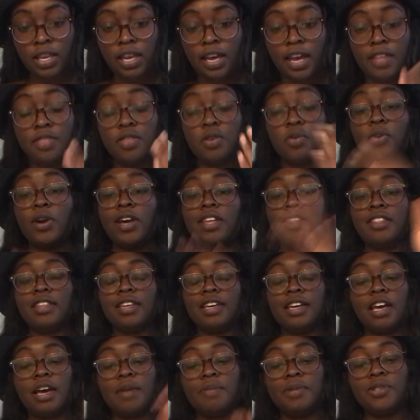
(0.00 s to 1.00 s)
And the way that
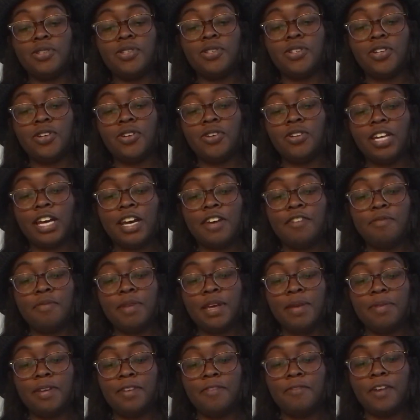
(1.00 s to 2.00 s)
they come into your life
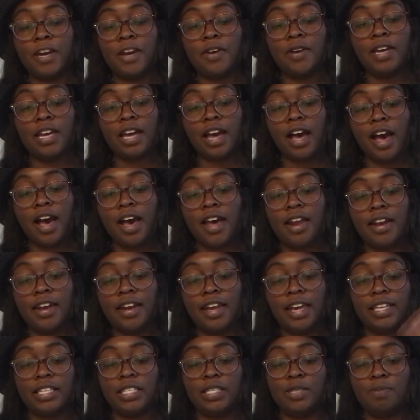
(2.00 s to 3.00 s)
may be very
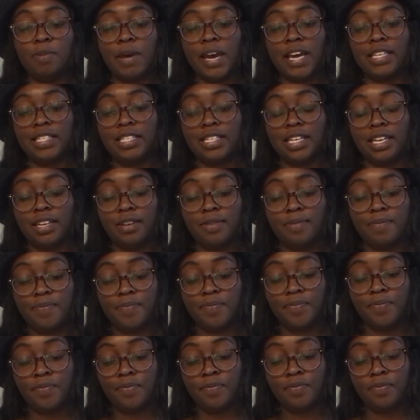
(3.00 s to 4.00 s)
unexpected
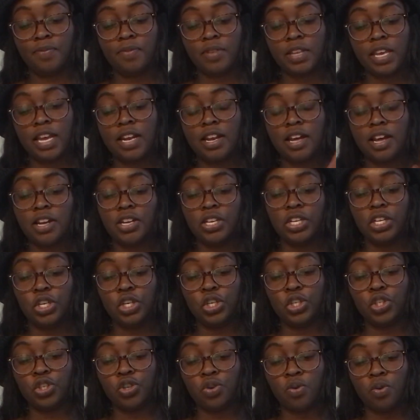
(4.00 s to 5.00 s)
and
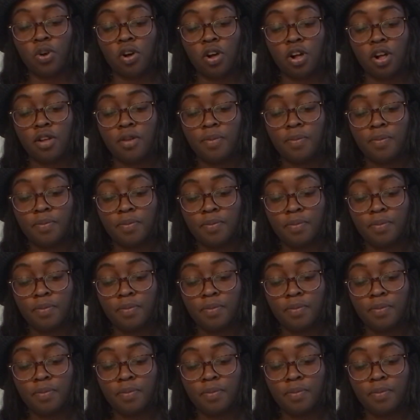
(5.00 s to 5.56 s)
unusual.